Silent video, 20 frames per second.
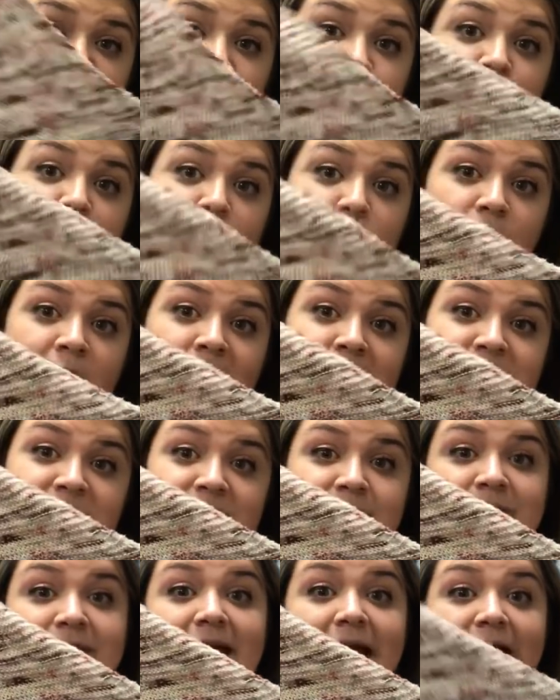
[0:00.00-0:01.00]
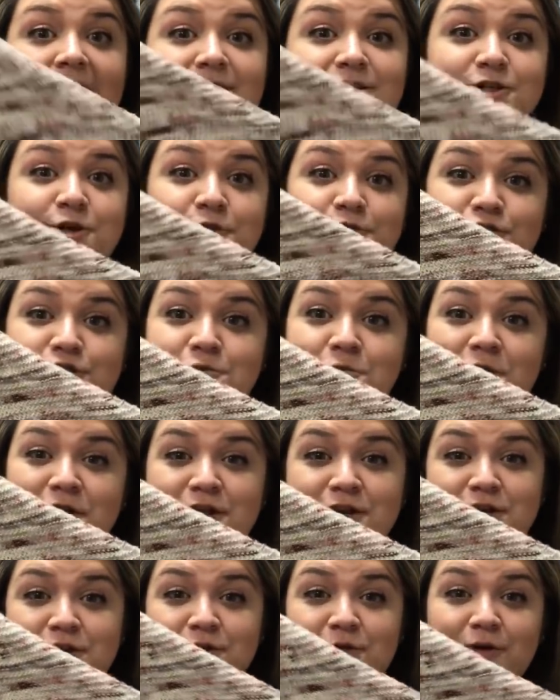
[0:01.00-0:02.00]
is what prompted me to ask her if she
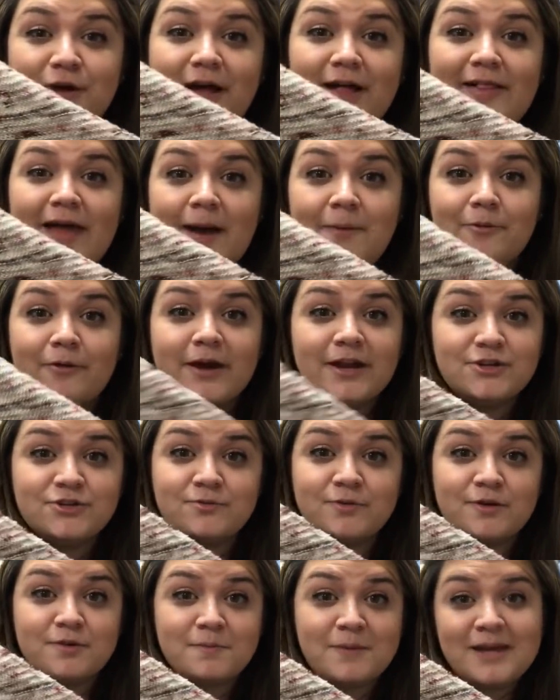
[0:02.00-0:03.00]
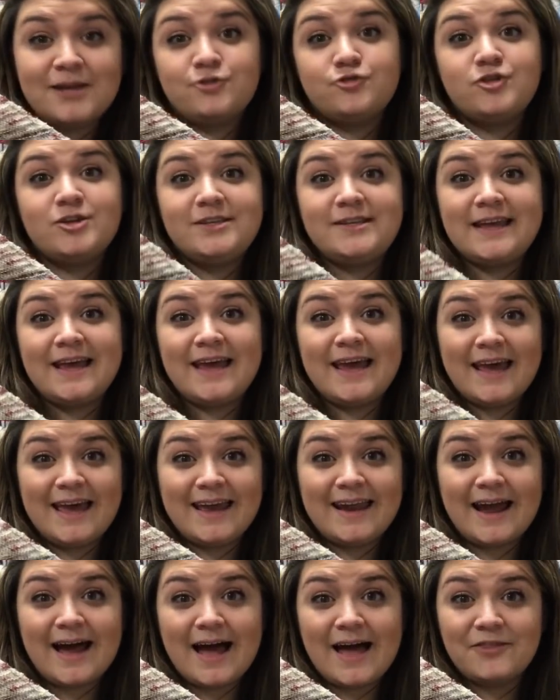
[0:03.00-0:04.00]
wanted to do a collaboration with me, and she
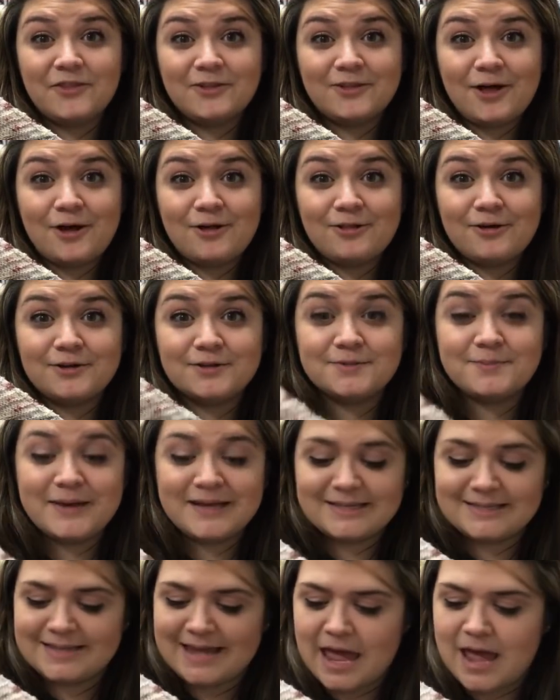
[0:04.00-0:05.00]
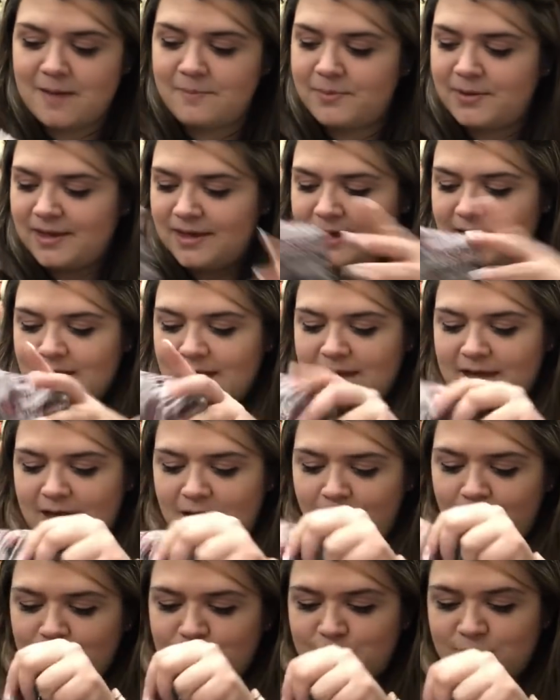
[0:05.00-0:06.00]
did on the Lolo's mixtape,
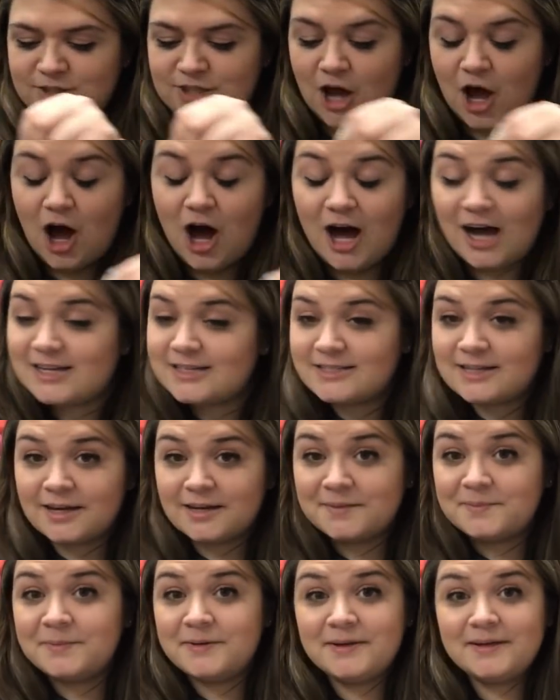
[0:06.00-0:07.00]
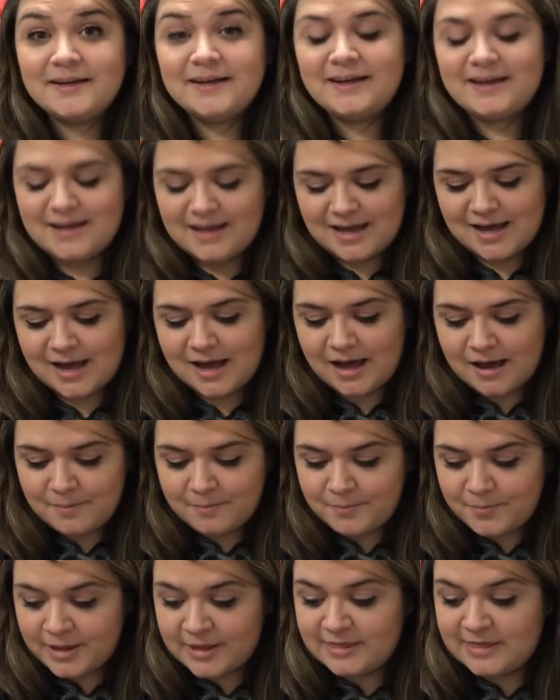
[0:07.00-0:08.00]
which was awesome.
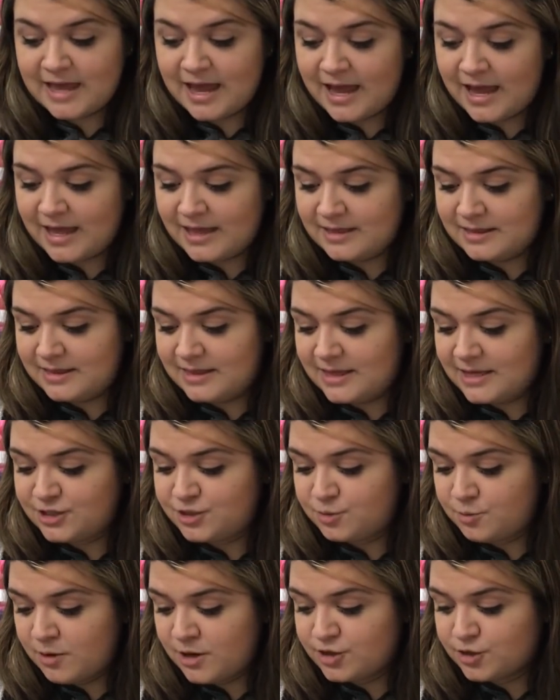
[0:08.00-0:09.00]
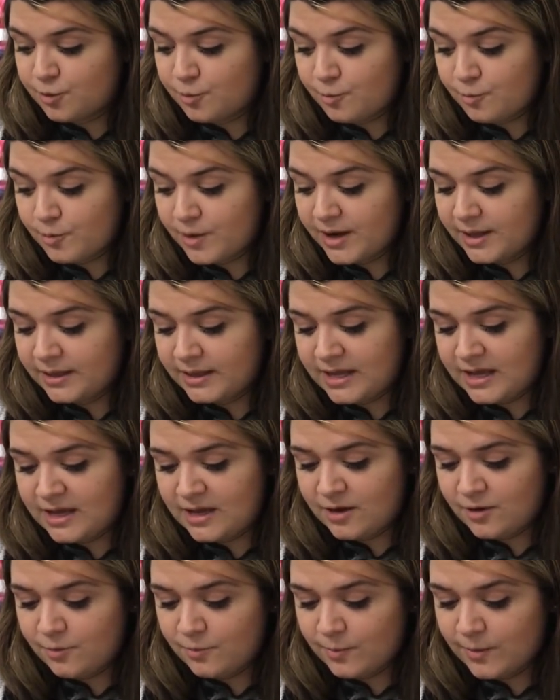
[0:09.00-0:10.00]
But this was a
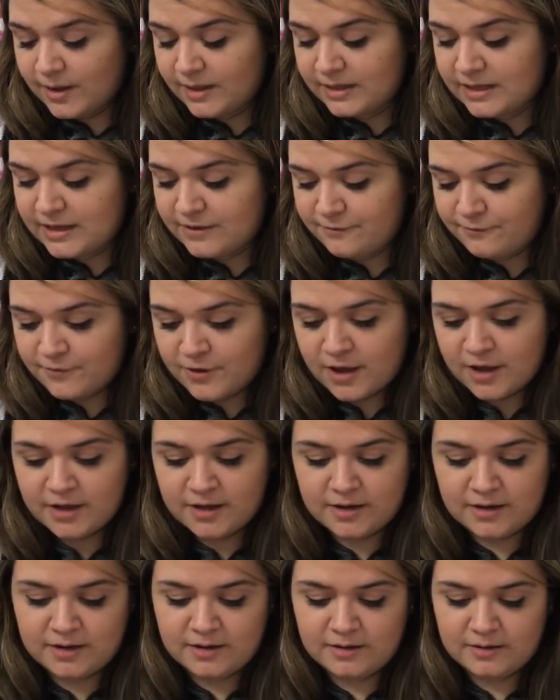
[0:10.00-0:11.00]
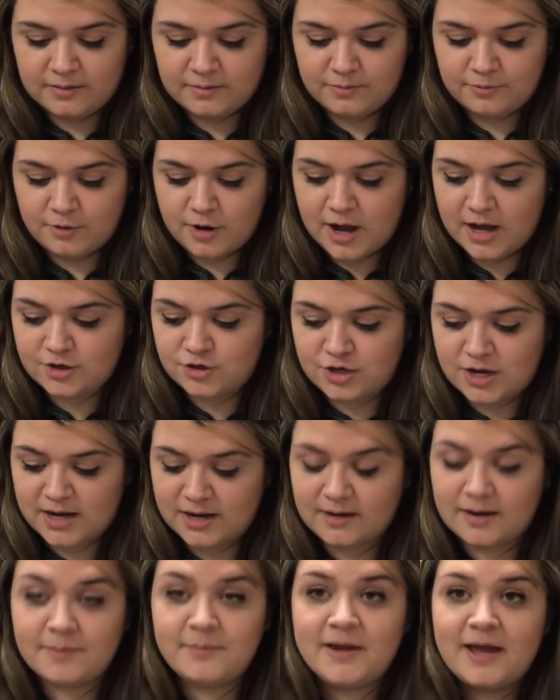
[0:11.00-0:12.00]
really, really fun
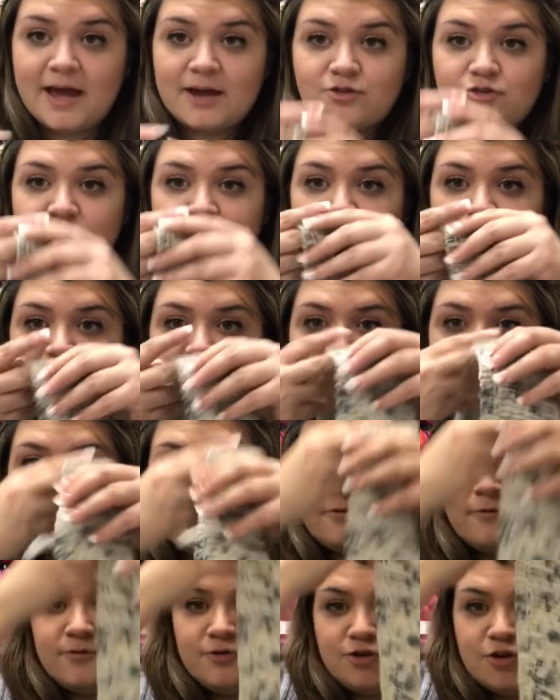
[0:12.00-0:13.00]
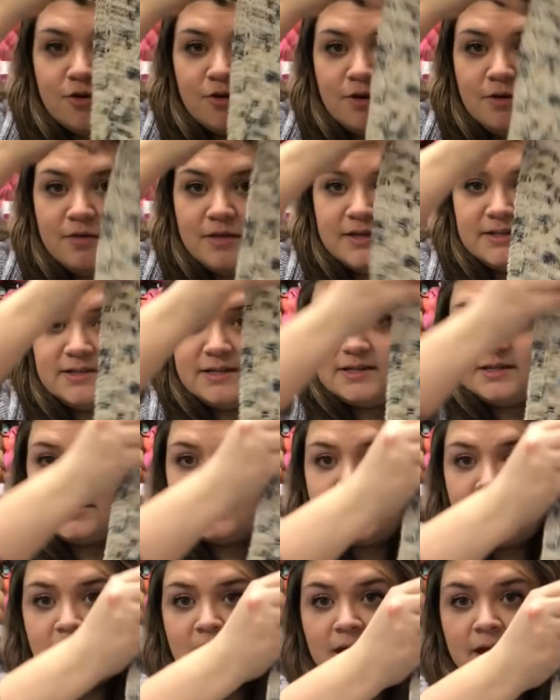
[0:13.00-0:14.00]
project. Let me actually just kind of show you. This is,